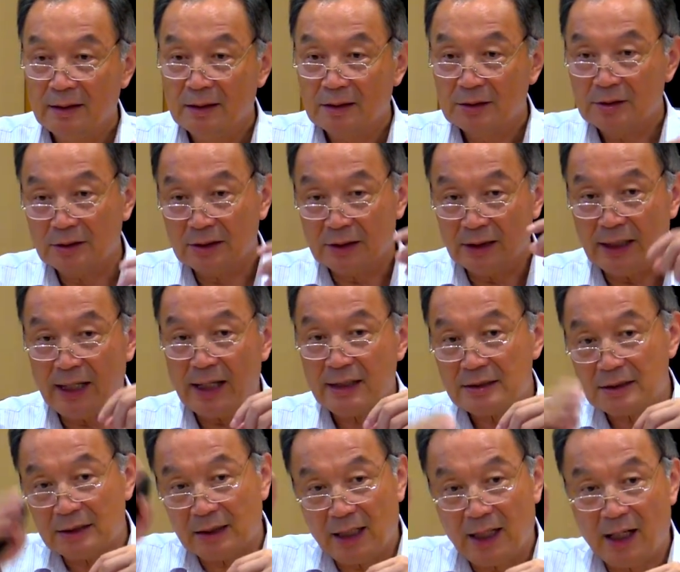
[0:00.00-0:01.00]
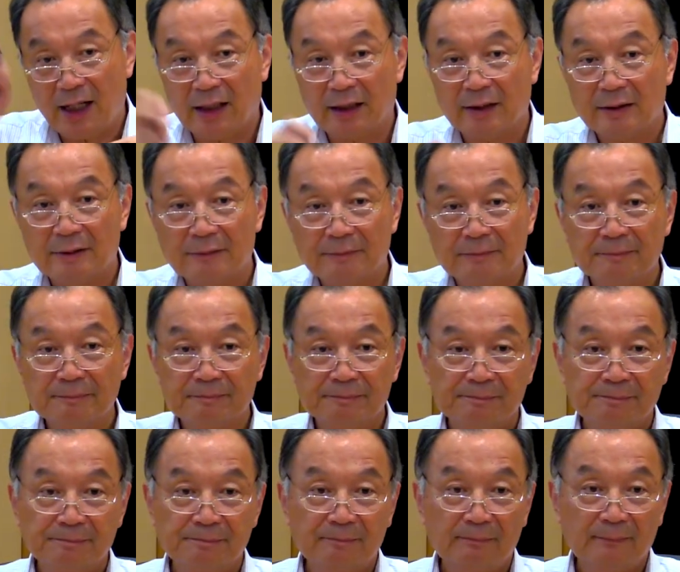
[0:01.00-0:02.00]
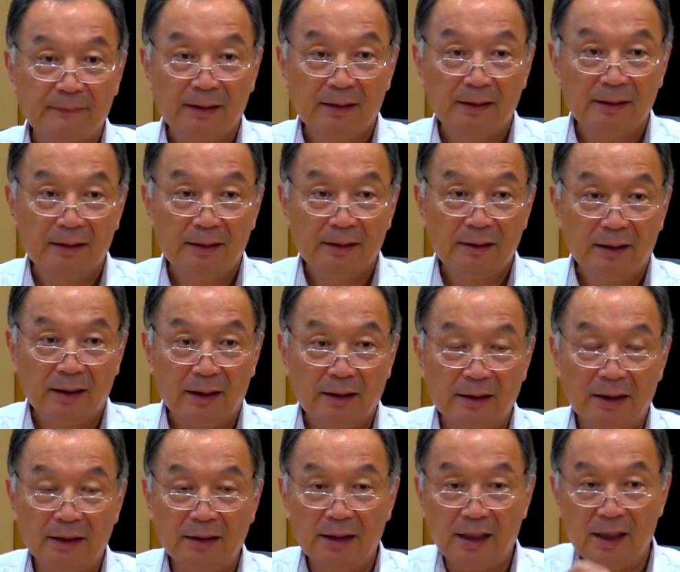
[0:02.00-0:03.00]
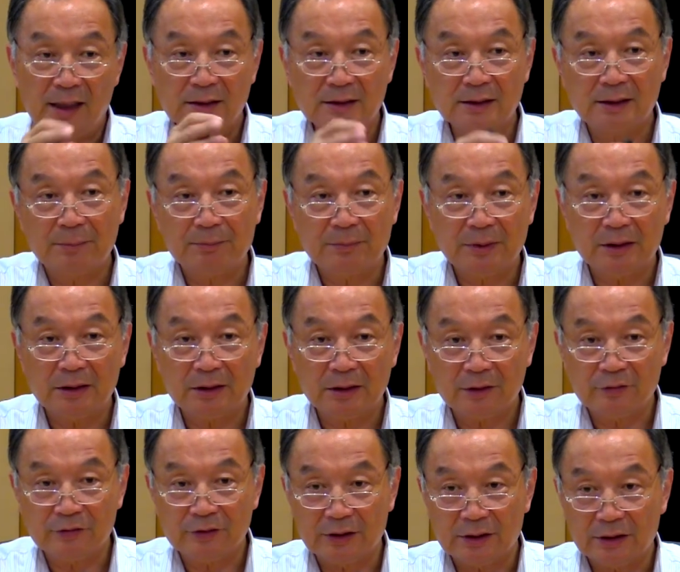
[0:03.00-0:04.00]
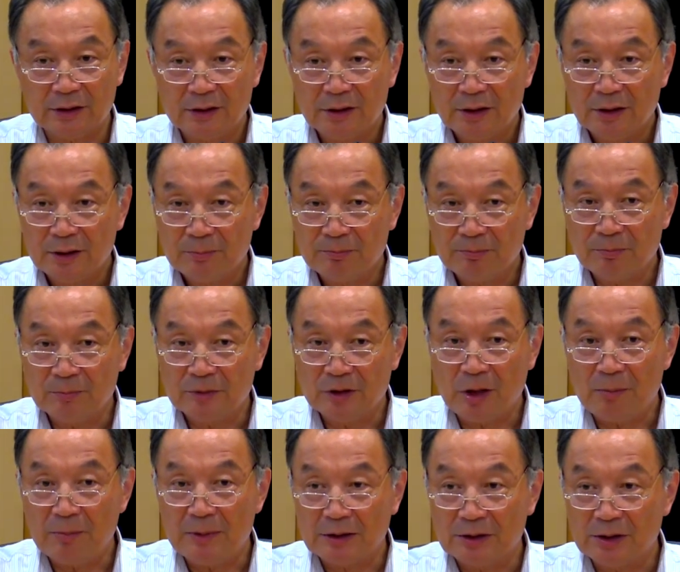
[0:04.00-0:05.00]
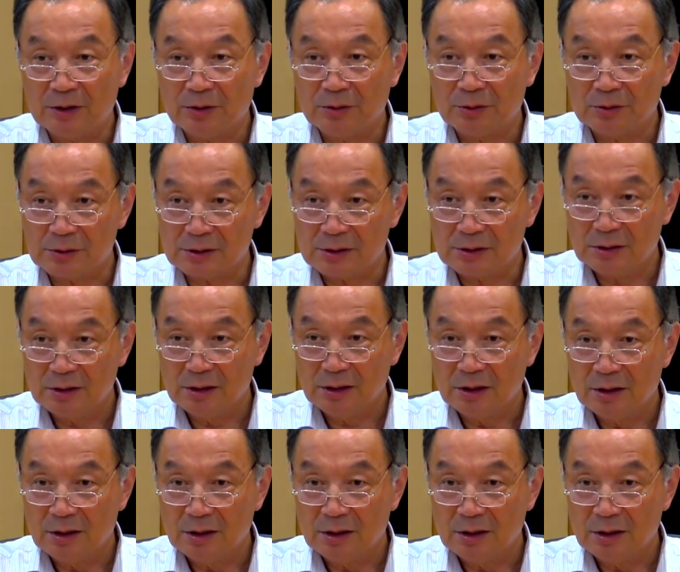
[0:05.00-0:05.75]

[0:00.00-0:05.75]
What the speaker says: So the less the high. And then large number of the raw materials,